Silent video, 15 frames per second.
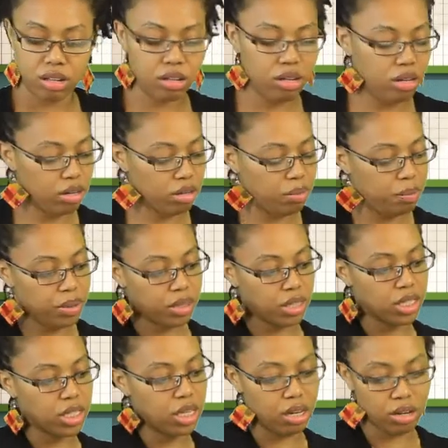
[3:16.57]
I'm gonna put
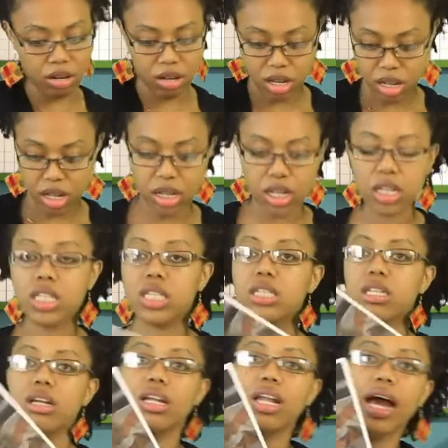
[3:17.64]
this here, looks
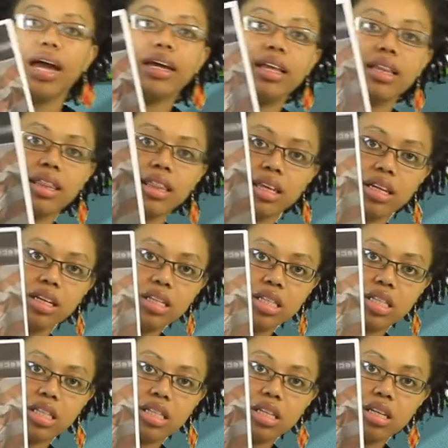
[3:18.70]
like
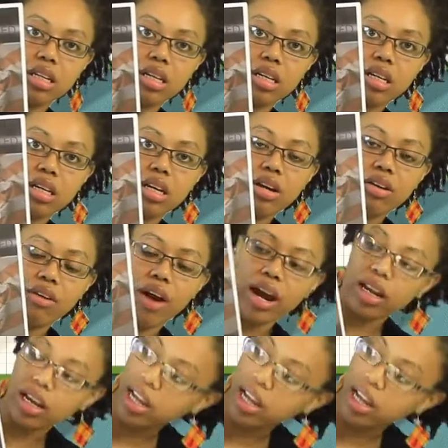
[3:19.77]
this, right?